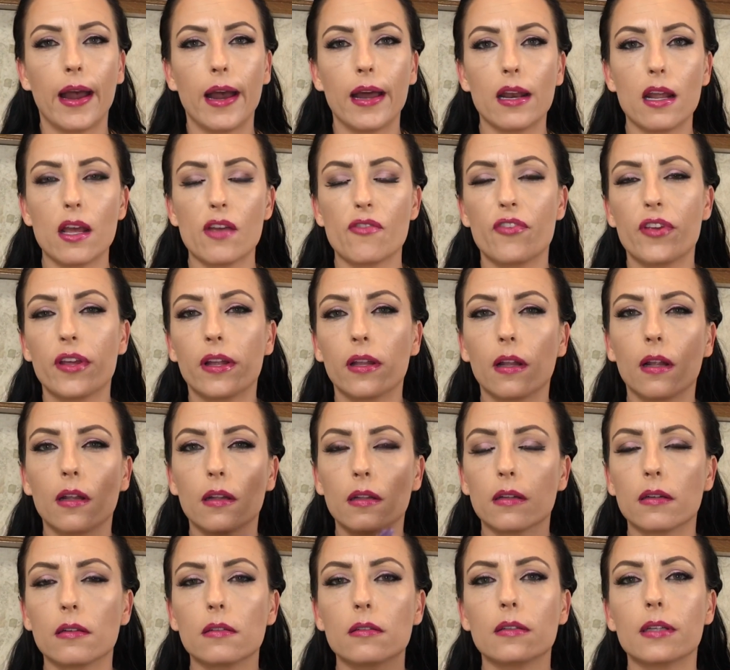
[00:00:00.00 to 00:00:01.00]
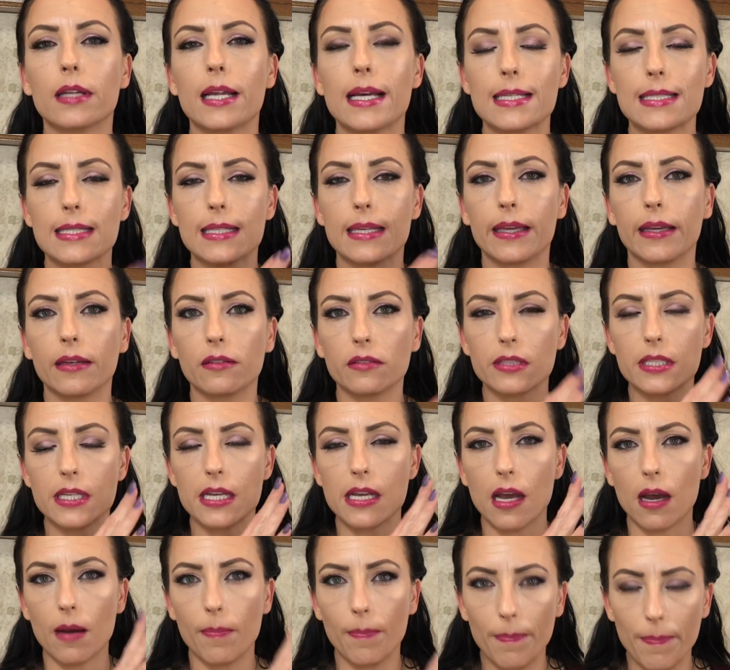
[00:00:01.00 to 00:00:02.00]
And I feel a little less
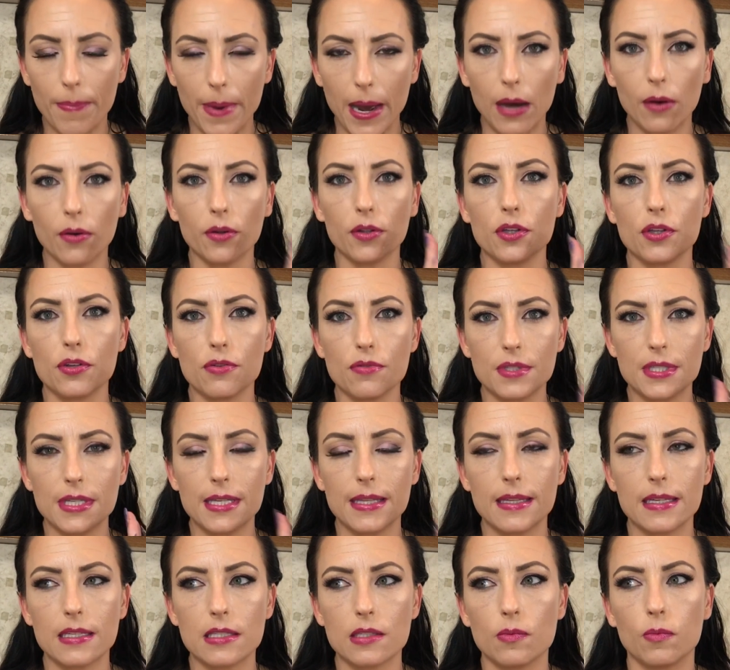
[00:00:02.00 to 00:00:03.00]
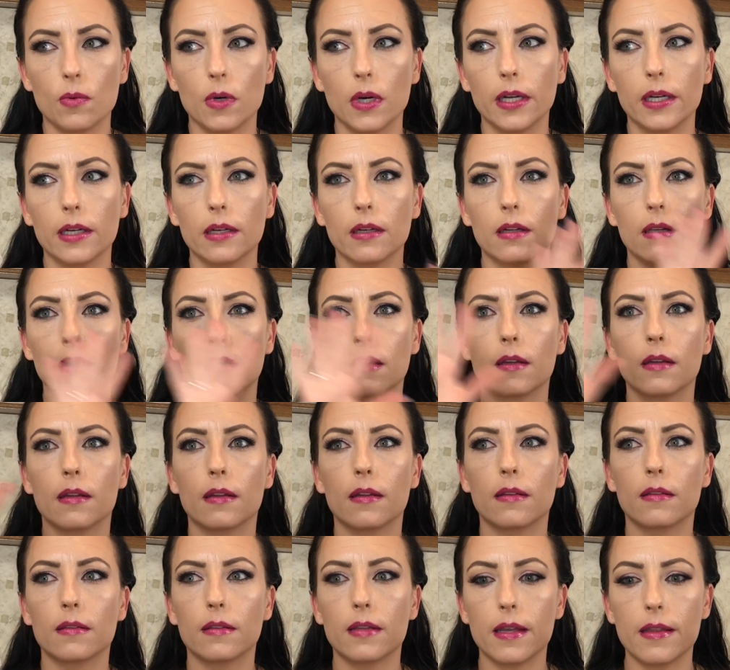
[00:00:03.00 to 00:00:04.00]
guilty about using this one
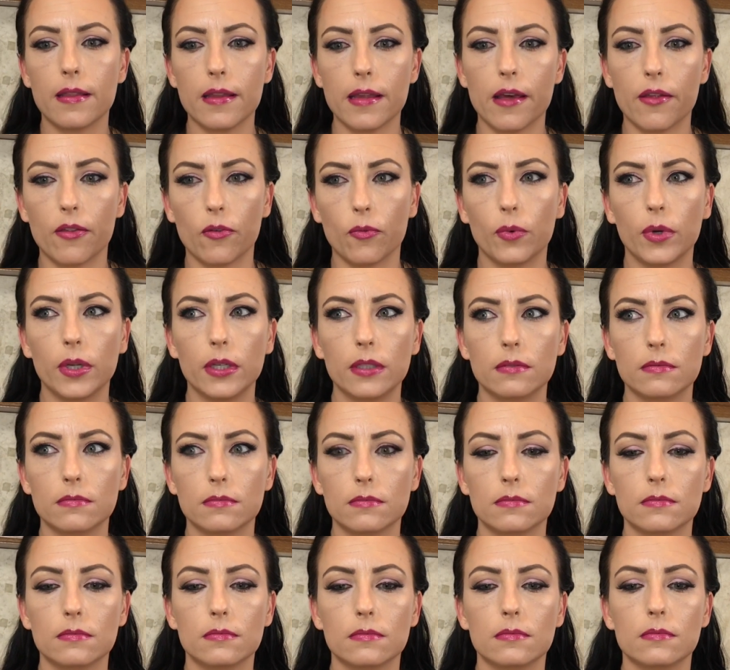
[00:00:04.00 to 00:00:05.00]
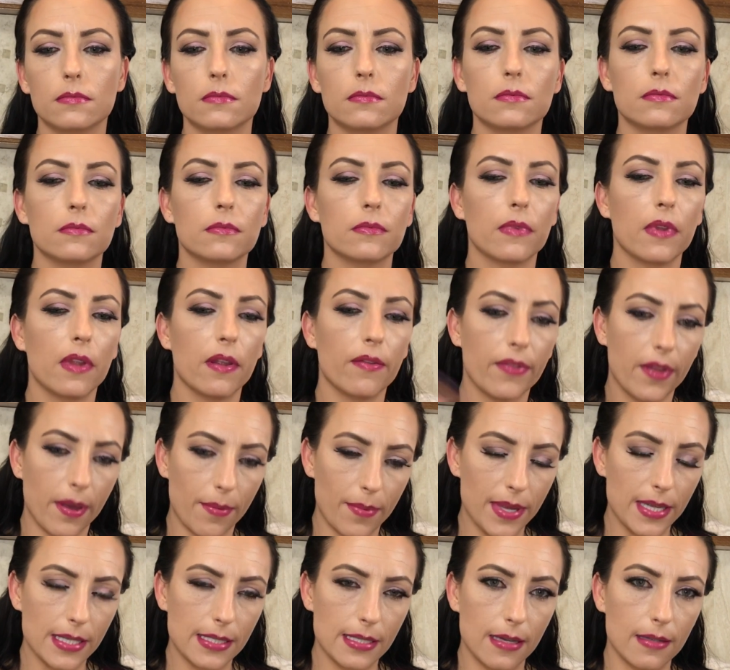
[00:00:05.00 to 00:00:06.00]
than the other one, if
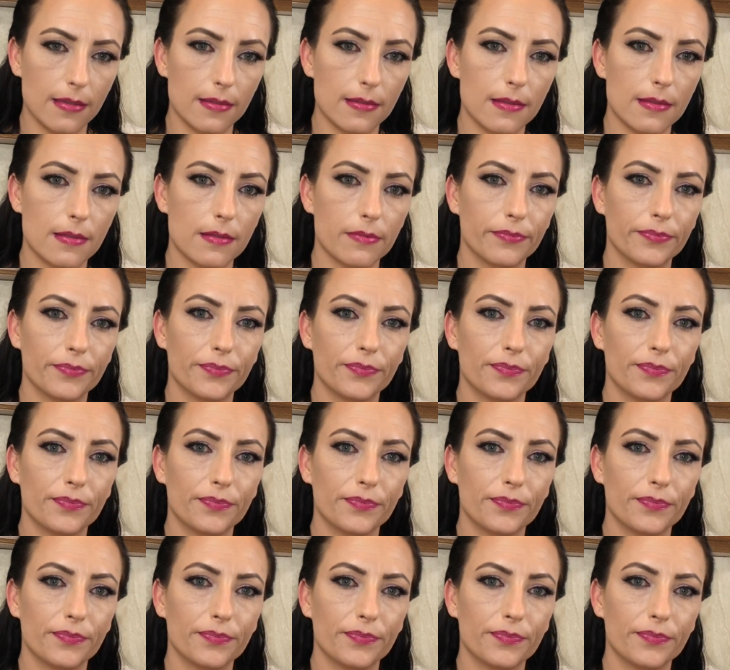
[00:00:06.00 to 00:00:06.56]
that makes sense.